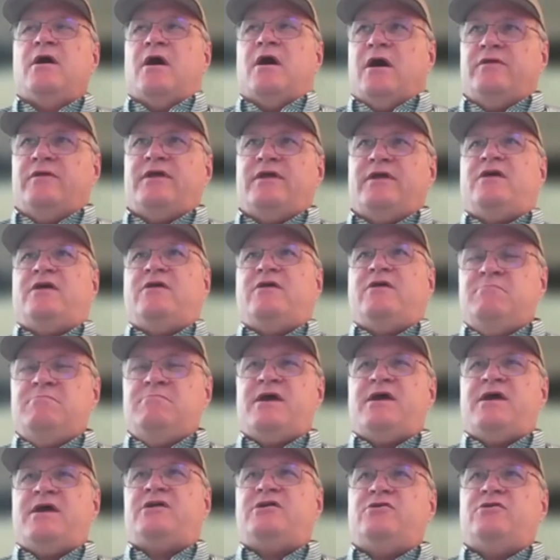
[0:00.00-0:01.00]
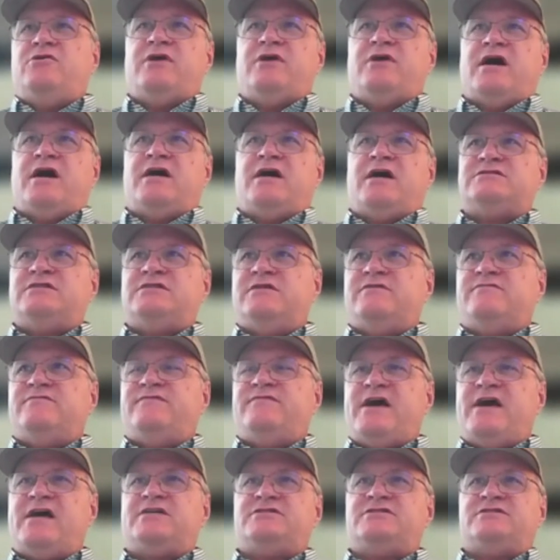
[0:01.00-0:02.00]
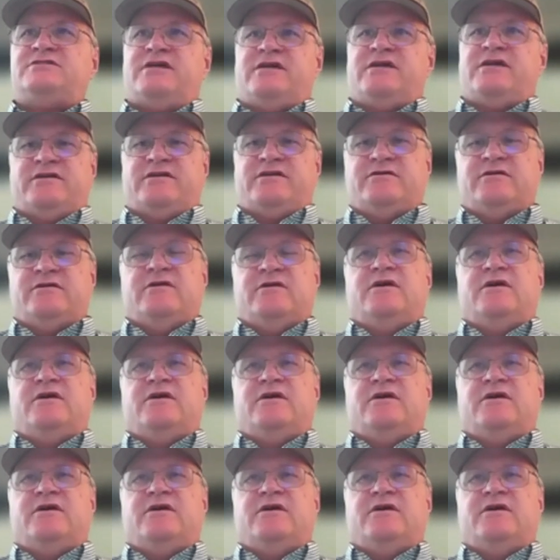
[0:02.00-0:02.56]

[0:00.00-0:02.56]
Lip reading: "Are they going to make you guys get vaccinated?"